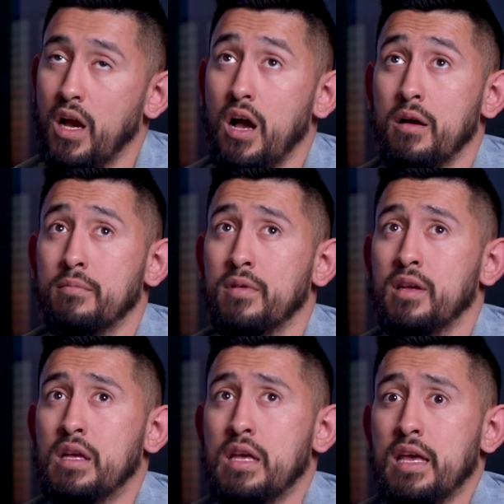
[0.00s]

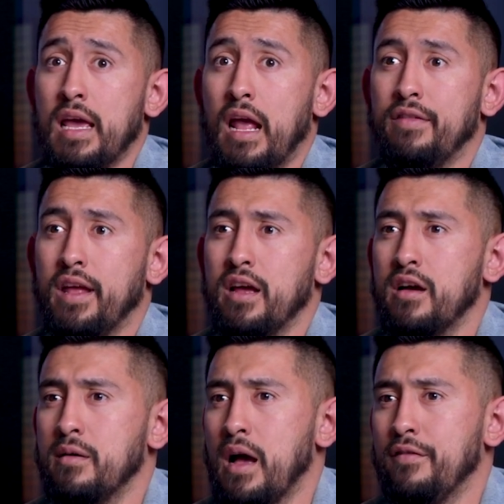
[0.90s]
And then
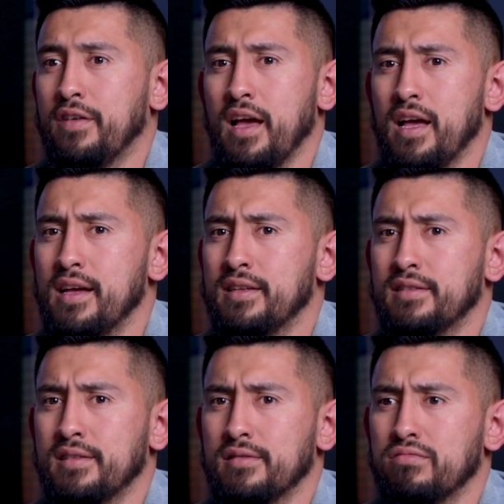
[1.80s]
I've
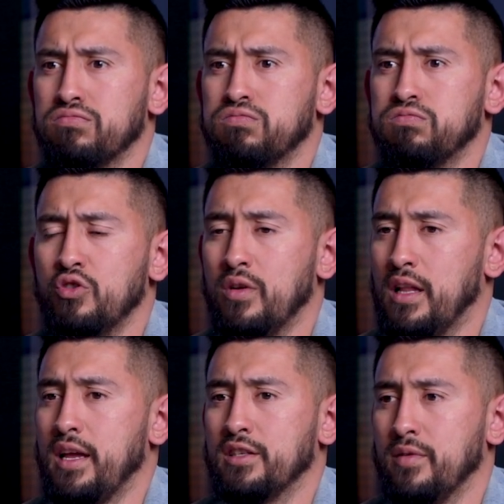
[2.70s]
got 2
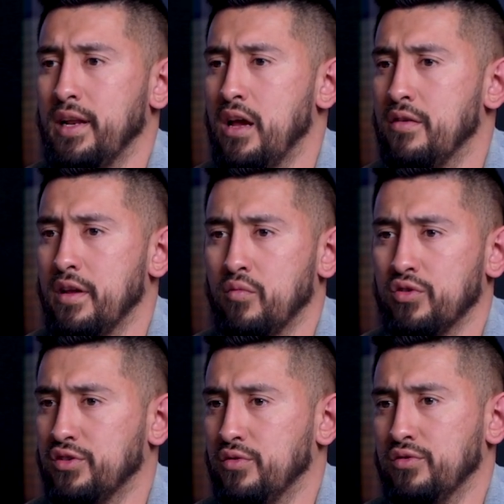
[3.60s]
clients right now that
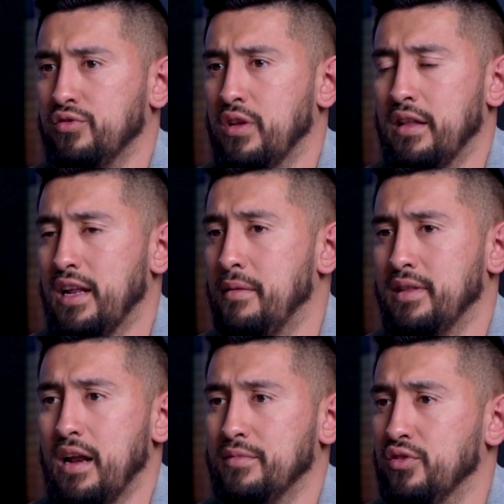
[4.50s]
we're still
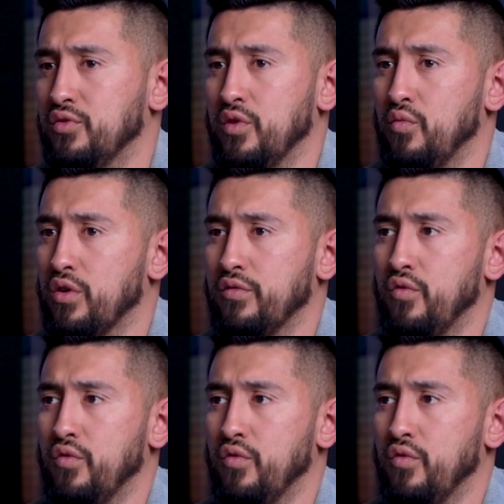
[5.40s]
that I'm still doing work